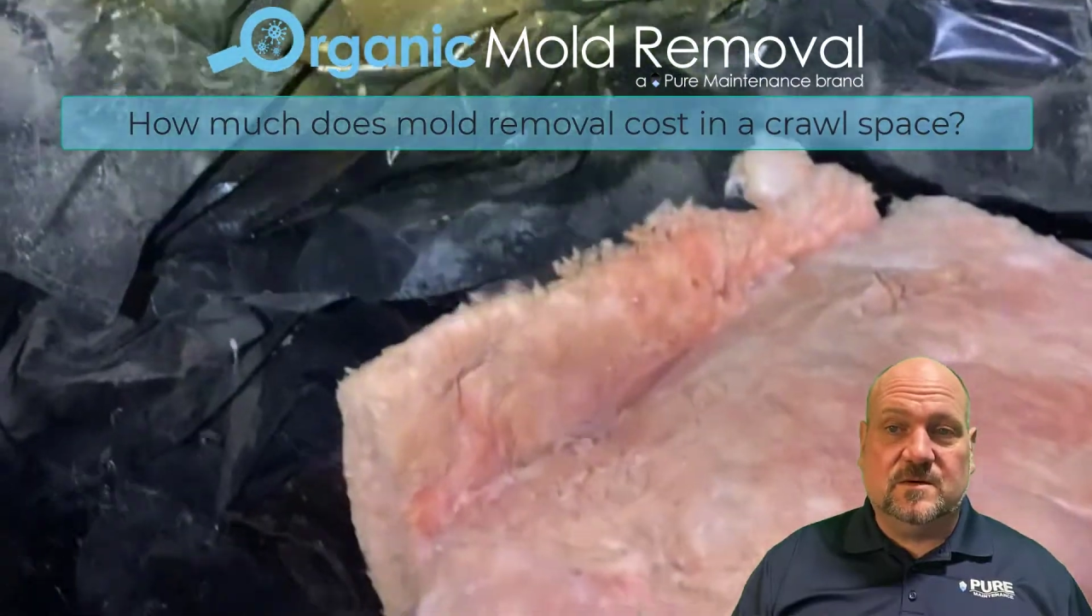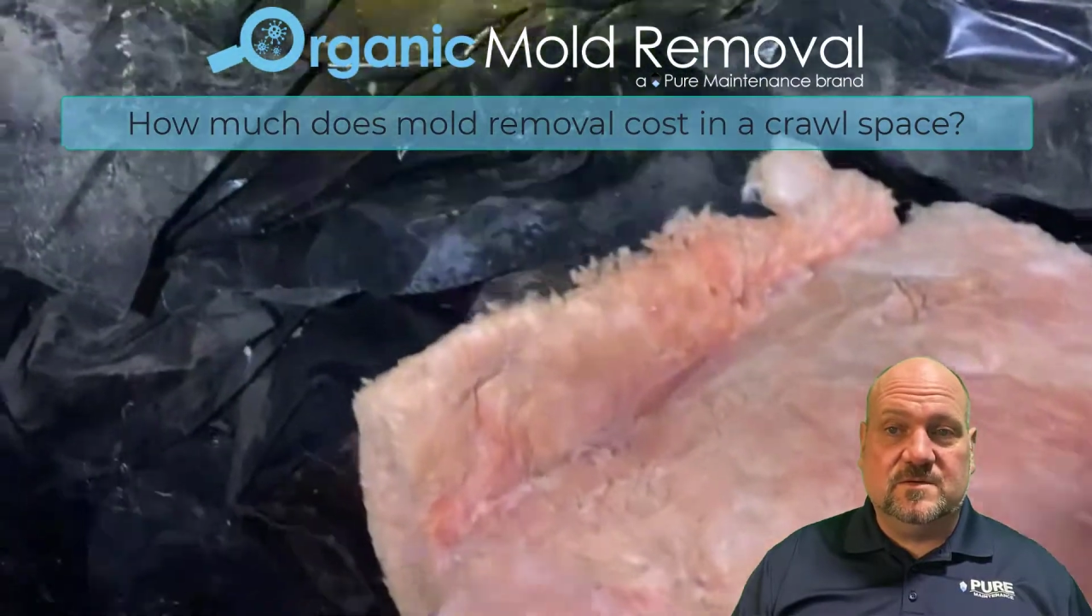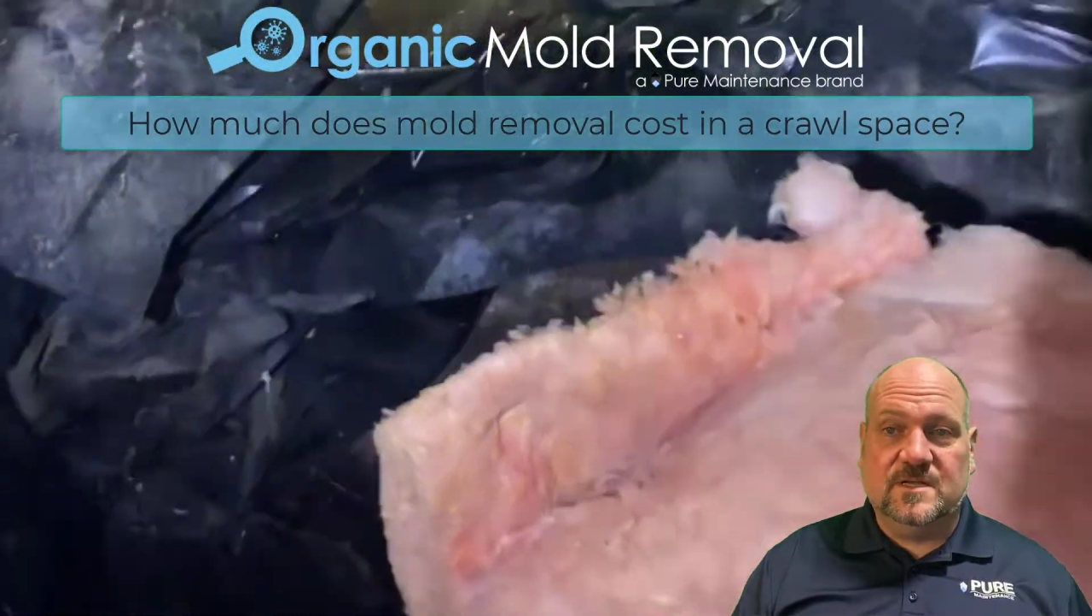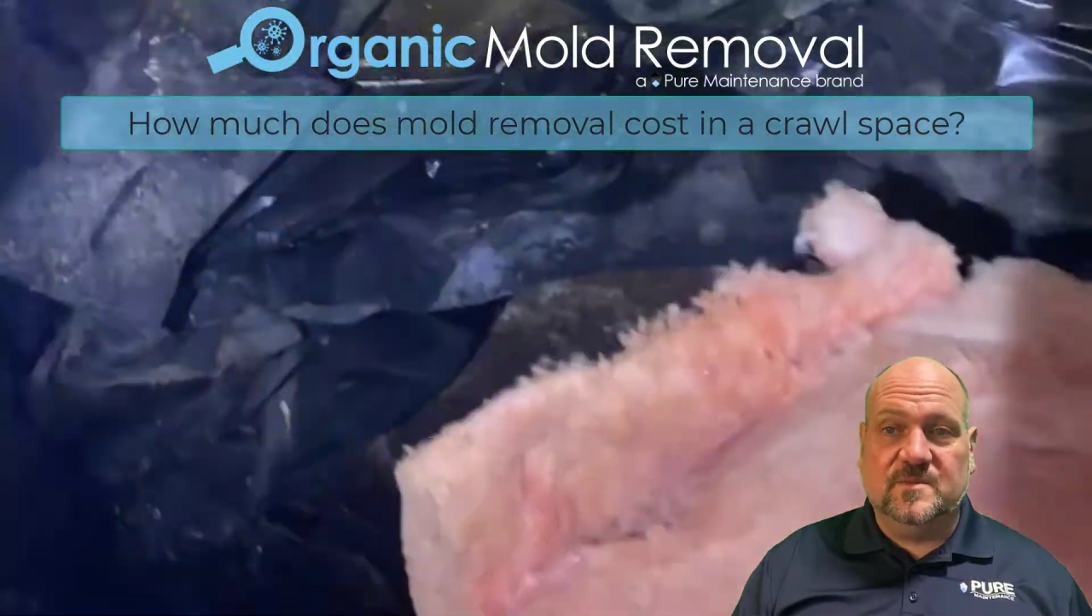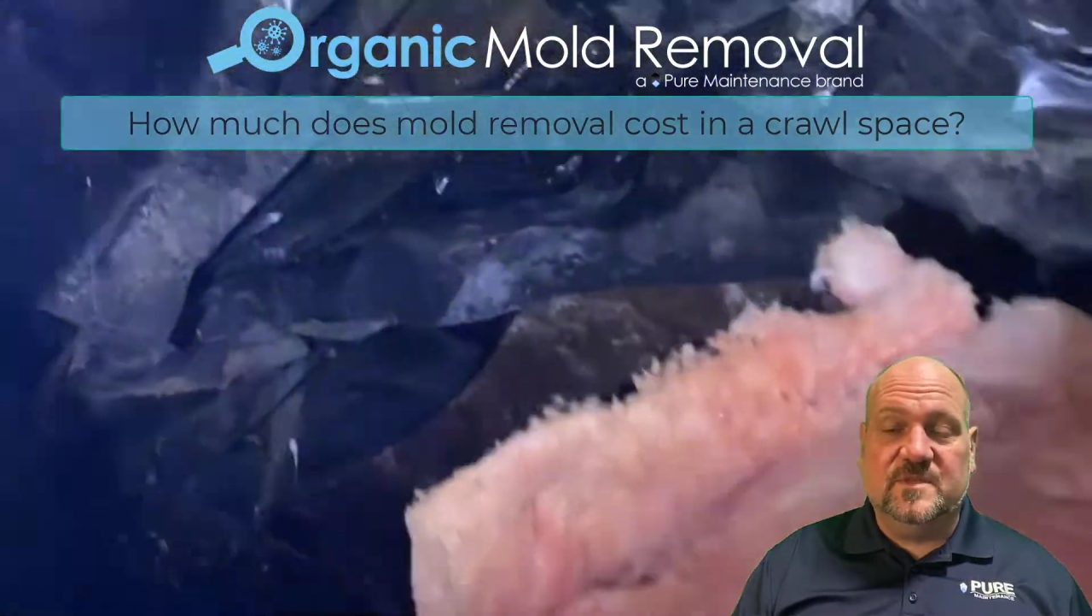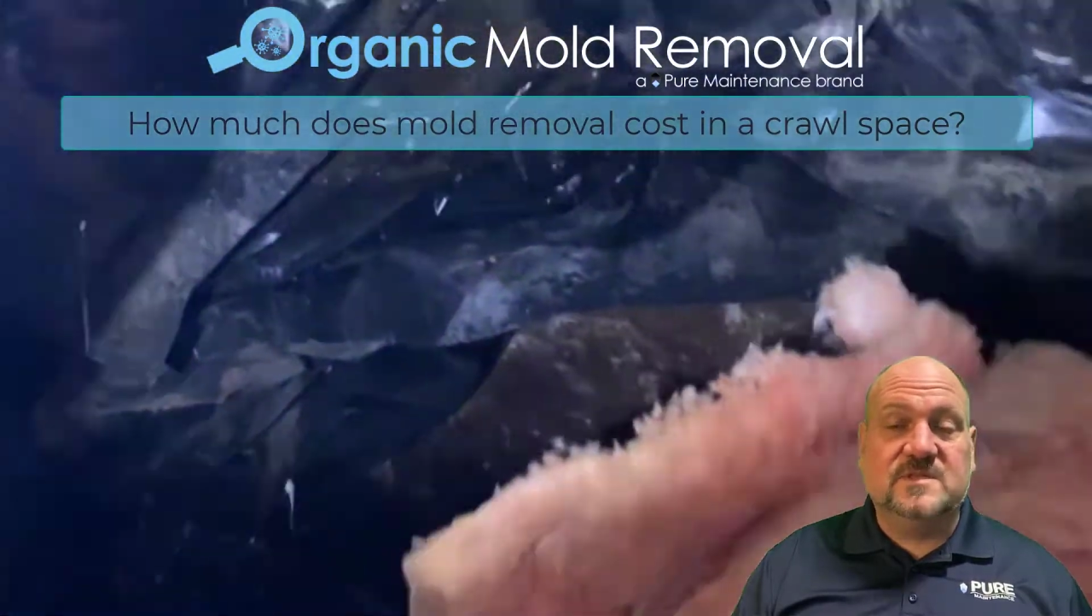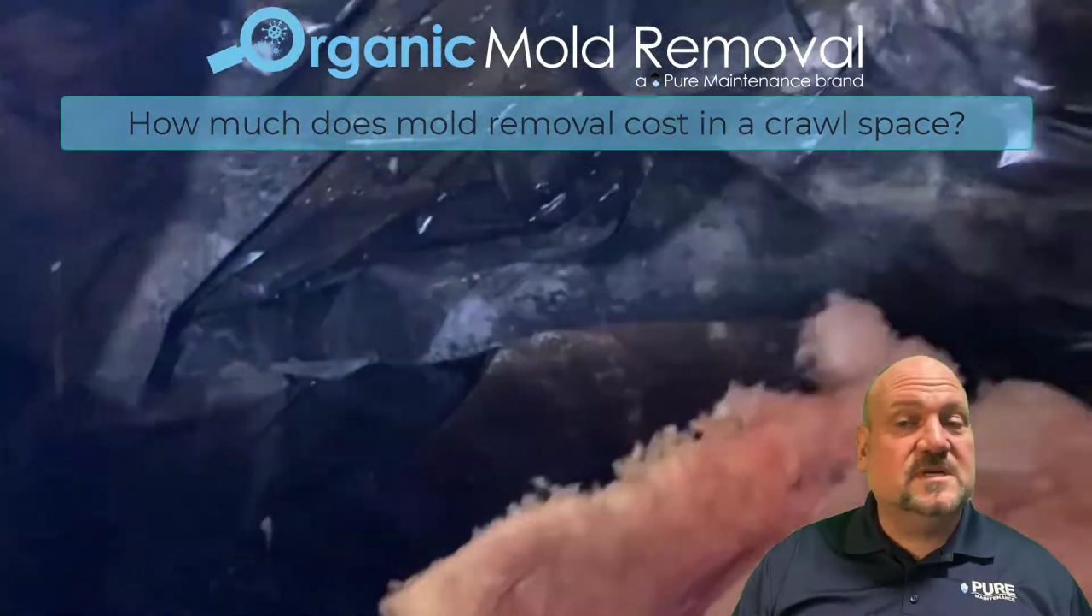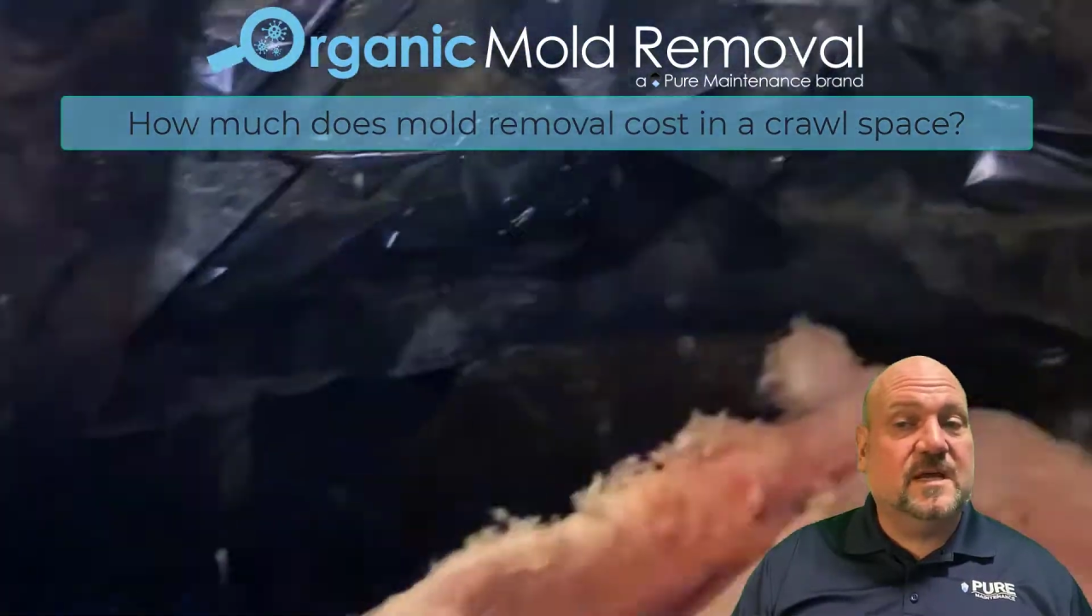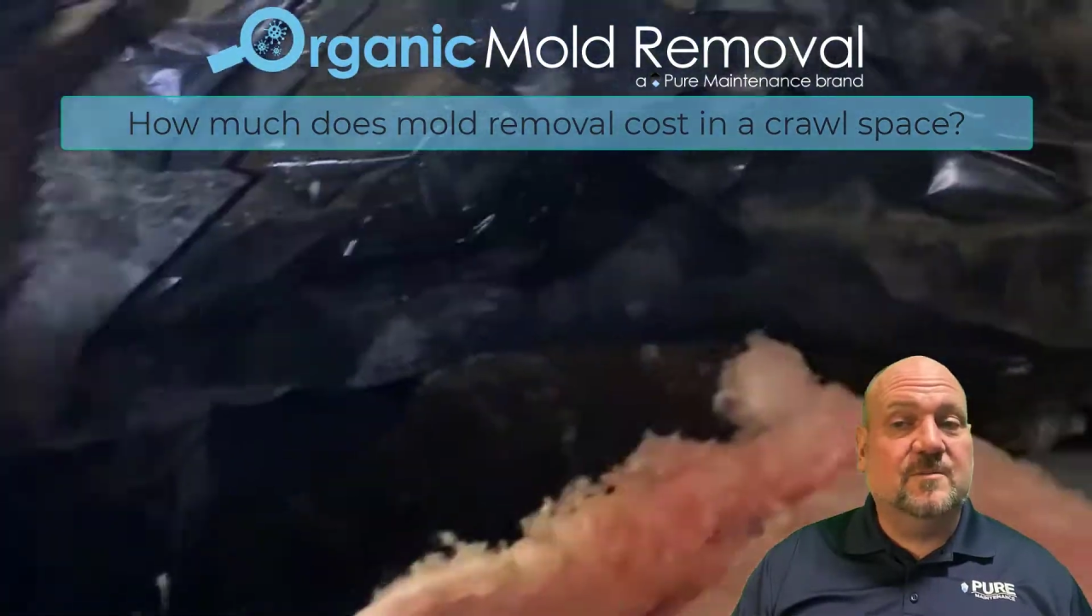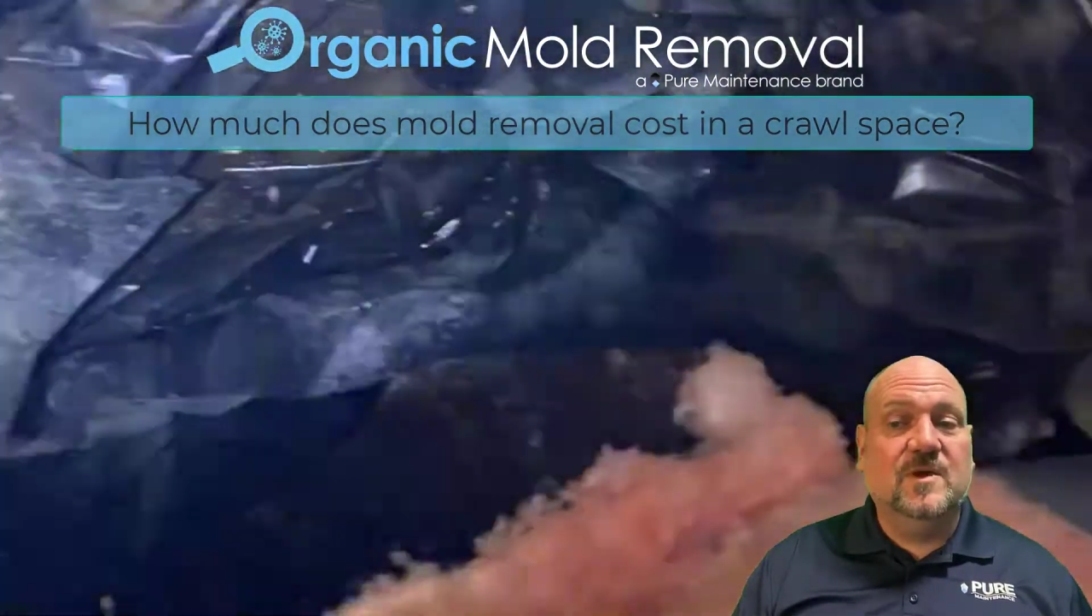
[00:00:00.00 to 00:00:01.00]
always going to be the
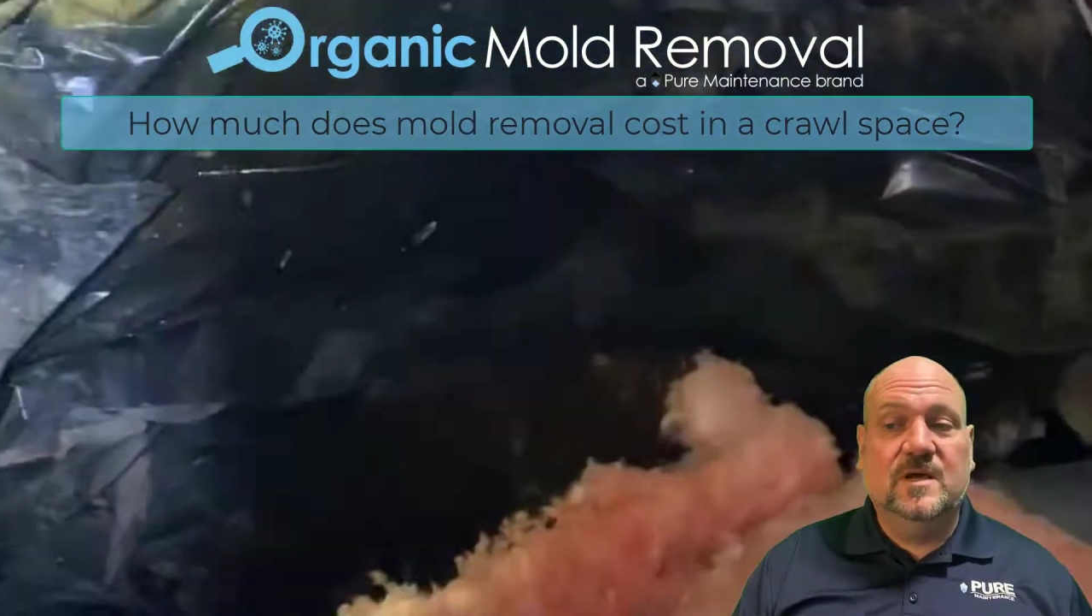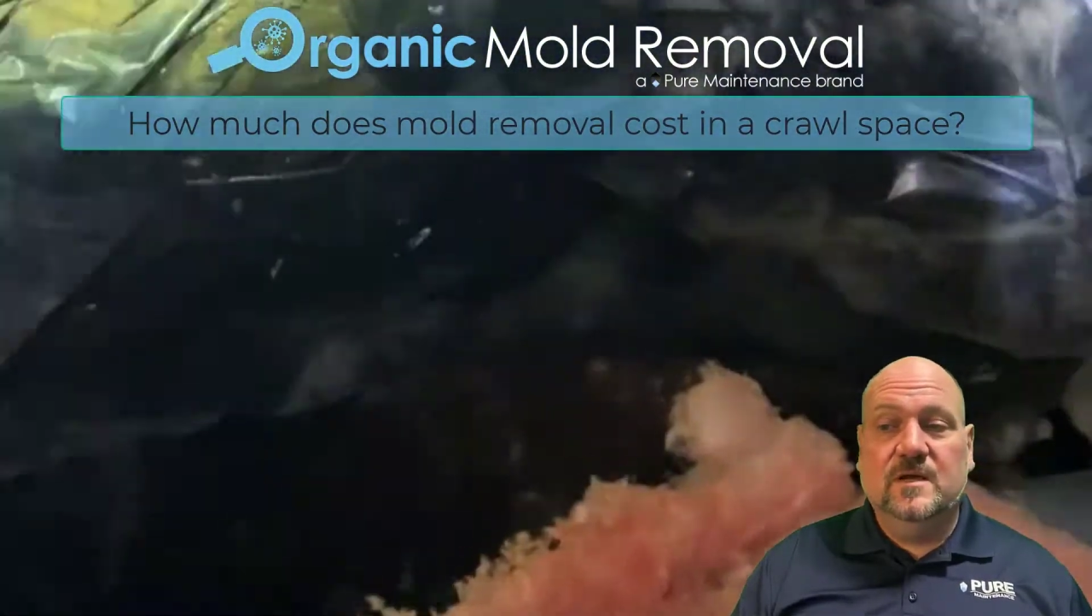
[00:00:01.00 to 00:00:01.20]
same.